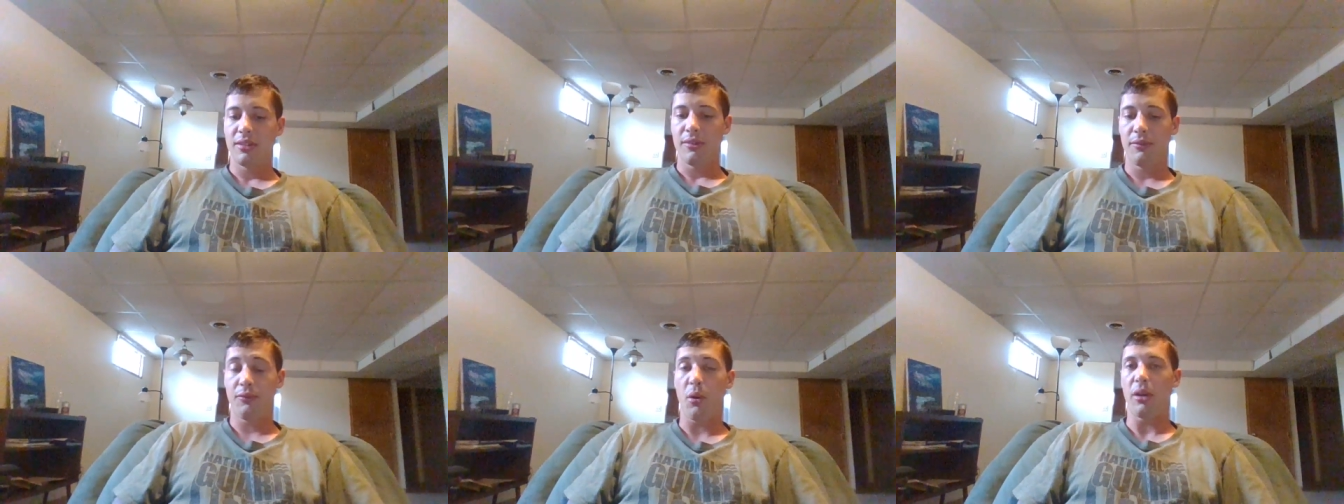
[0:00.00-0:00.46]

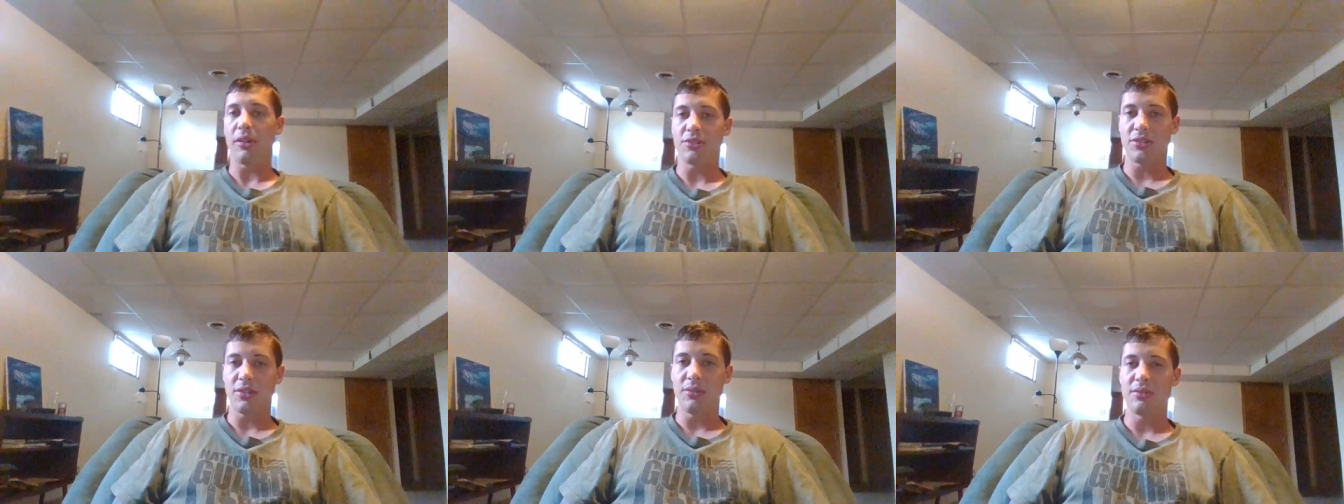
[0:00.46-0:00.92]
for your
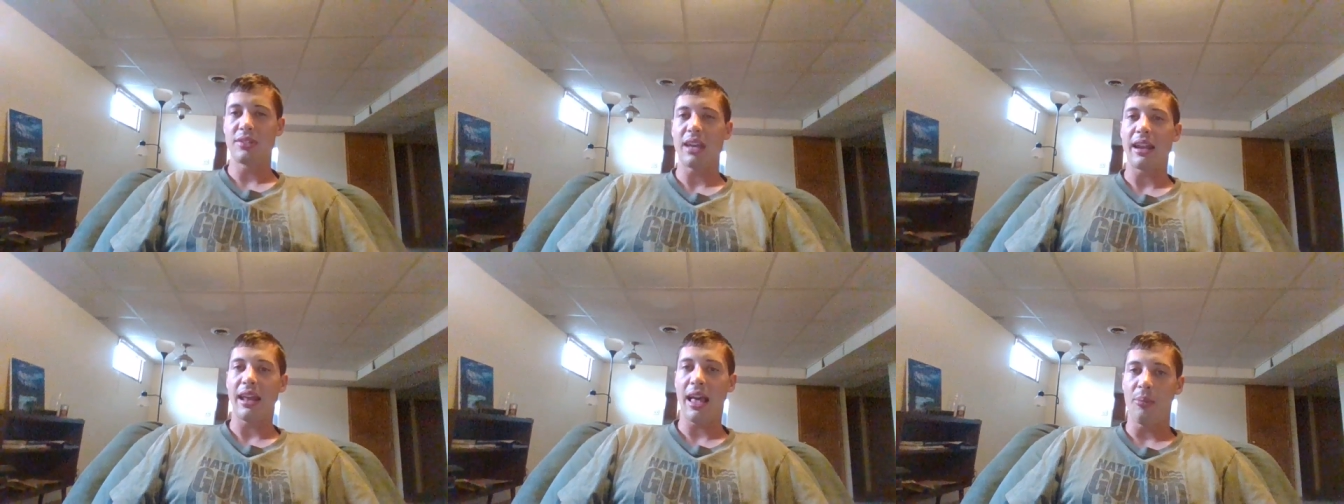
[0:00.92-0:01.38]
students,
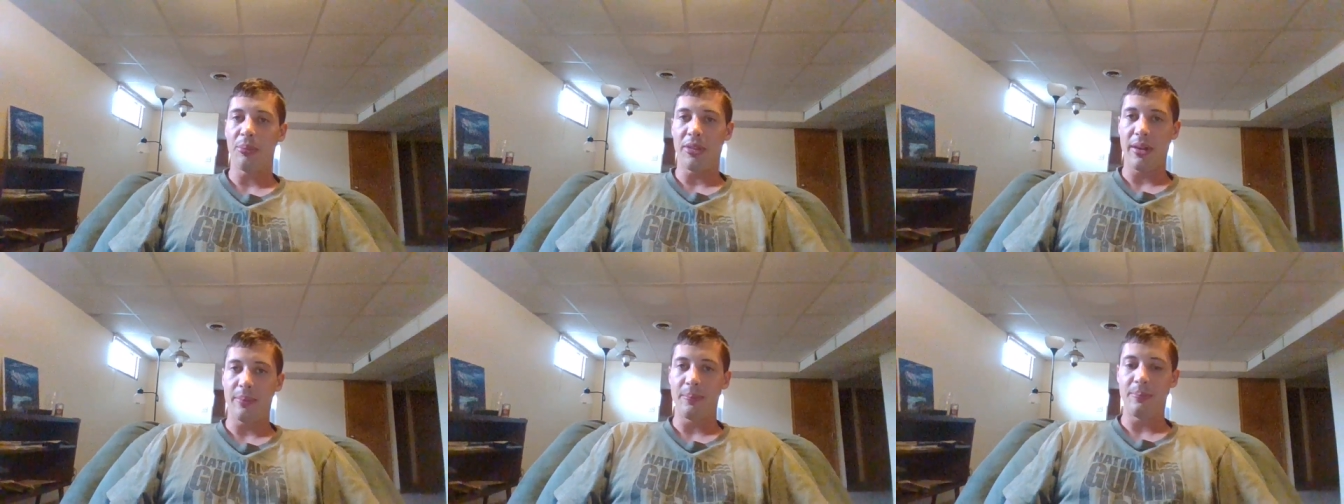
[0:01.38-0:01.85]
kind of help
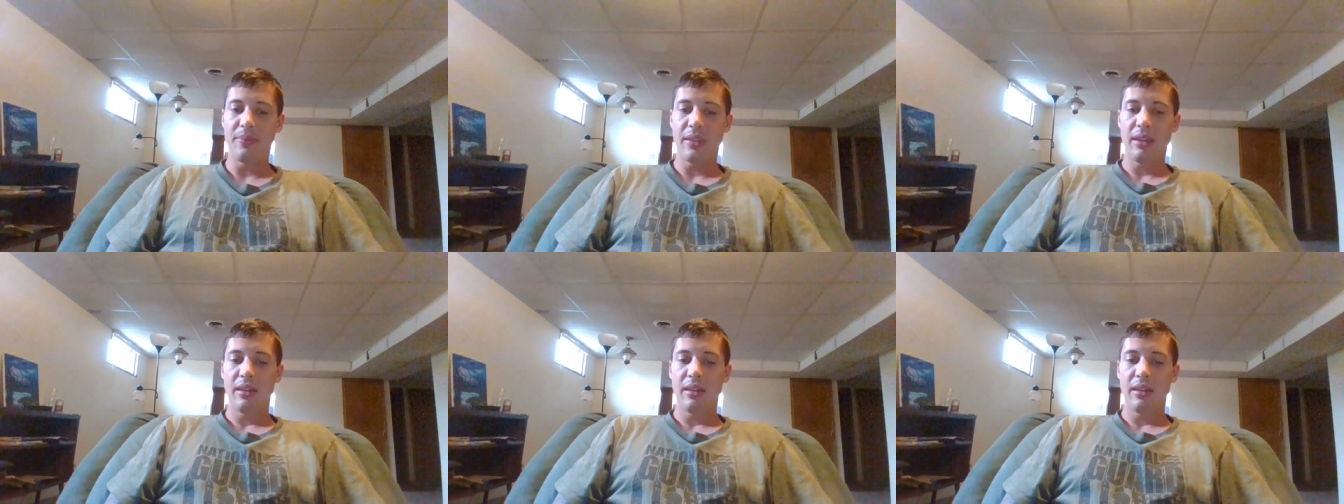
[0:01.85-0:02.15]
them